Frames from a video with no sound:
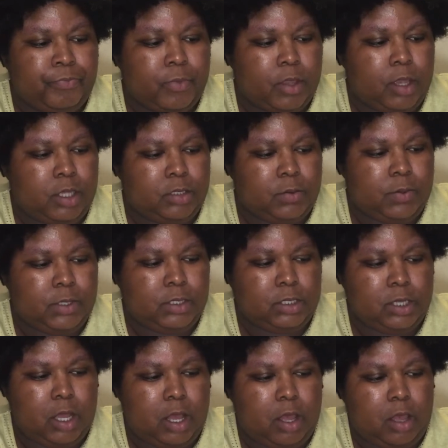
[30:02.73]
Because it was
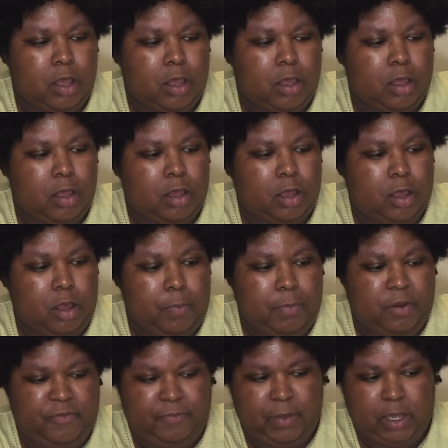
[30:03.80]
a cup
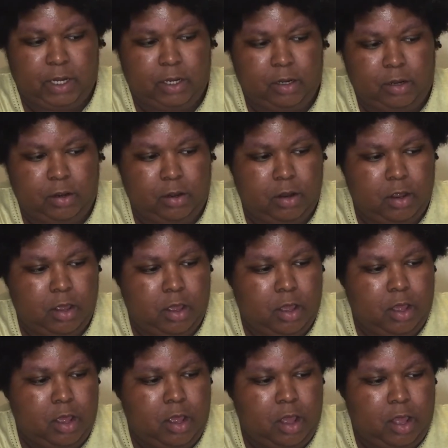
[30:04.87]
of butter.
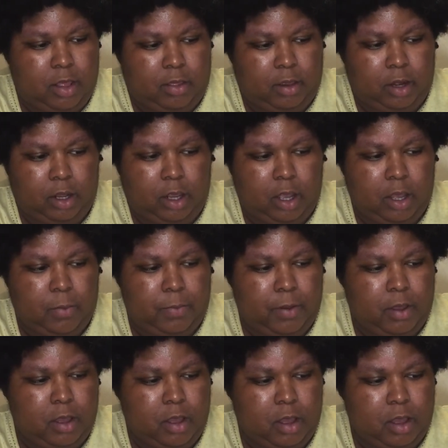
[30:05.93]
And then a cup
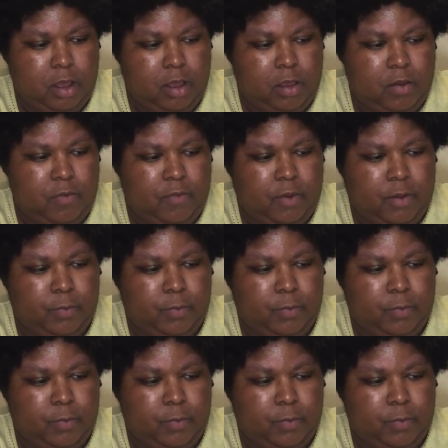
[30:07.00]
of,